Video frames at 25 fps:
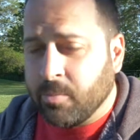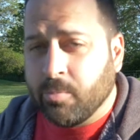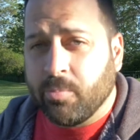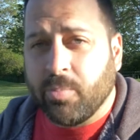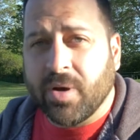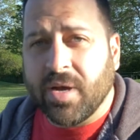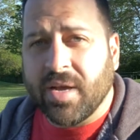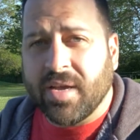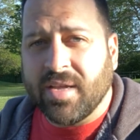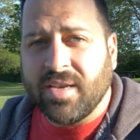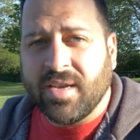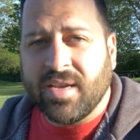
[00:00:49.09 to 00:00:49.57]

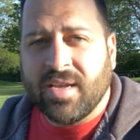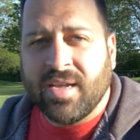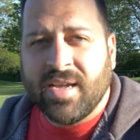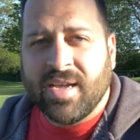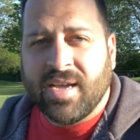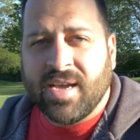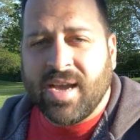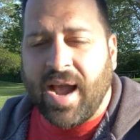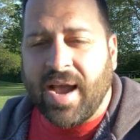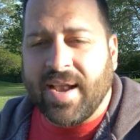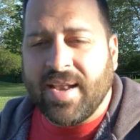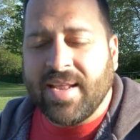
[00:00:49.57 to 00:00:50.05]
But
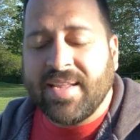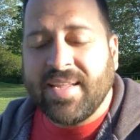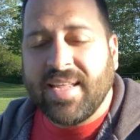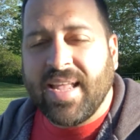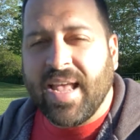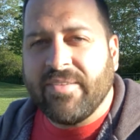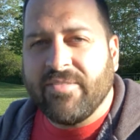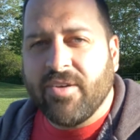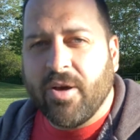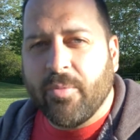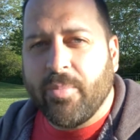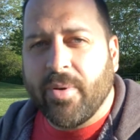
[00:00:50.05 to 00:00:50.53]
I didn't
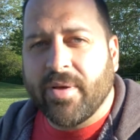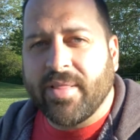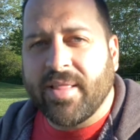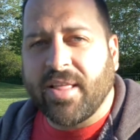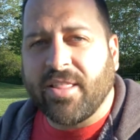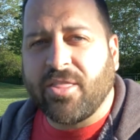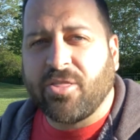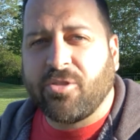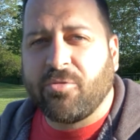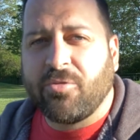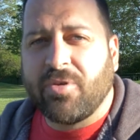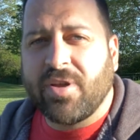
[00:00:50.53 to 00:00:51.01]
give up on
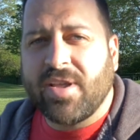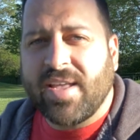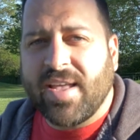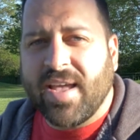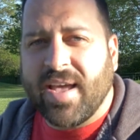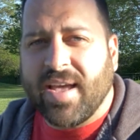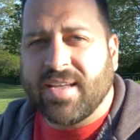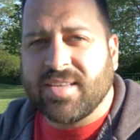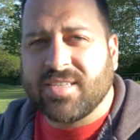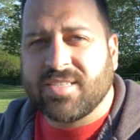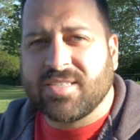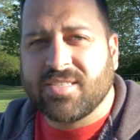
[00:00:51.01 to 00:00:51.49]
that
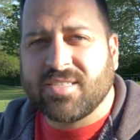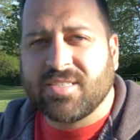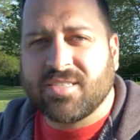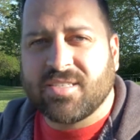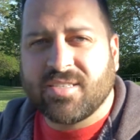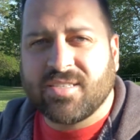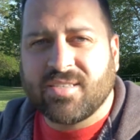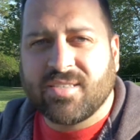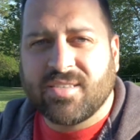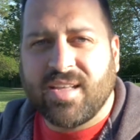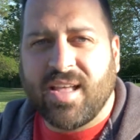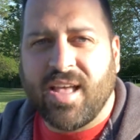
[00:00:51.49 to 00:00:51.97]

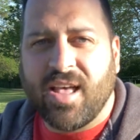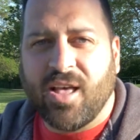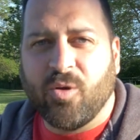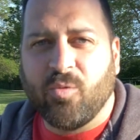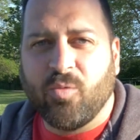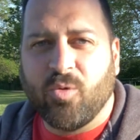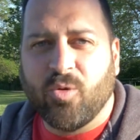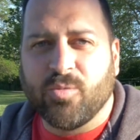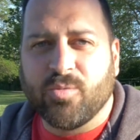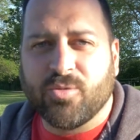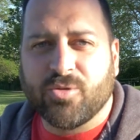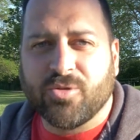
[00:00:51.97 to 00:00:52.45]
3S Hell
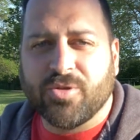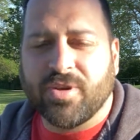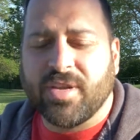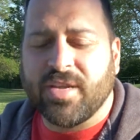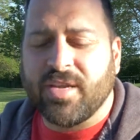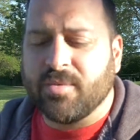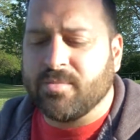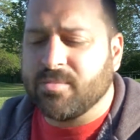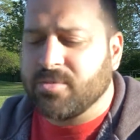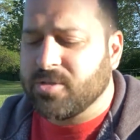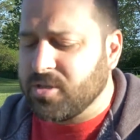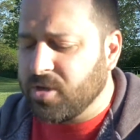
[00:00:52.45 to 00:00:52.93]
Whoop dream.